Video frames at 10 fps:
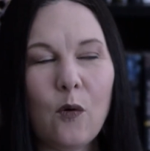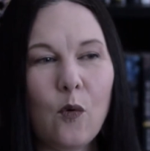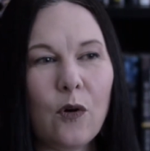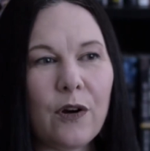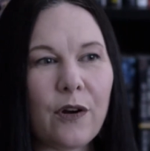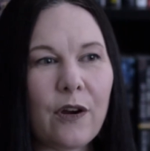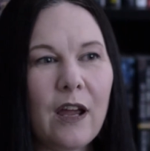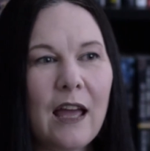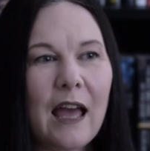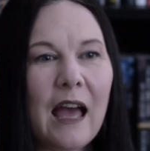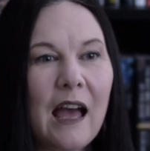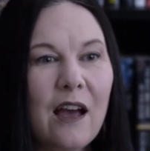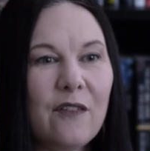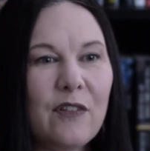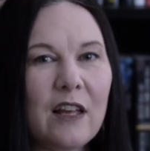or
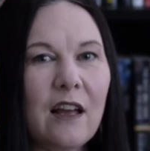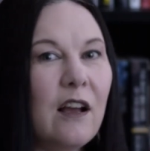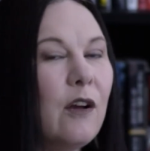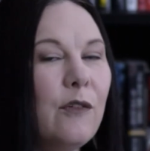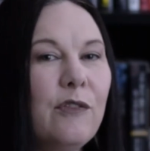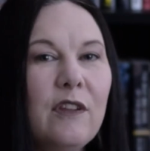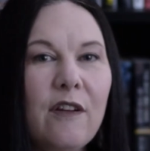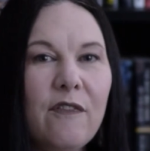have like a ghostly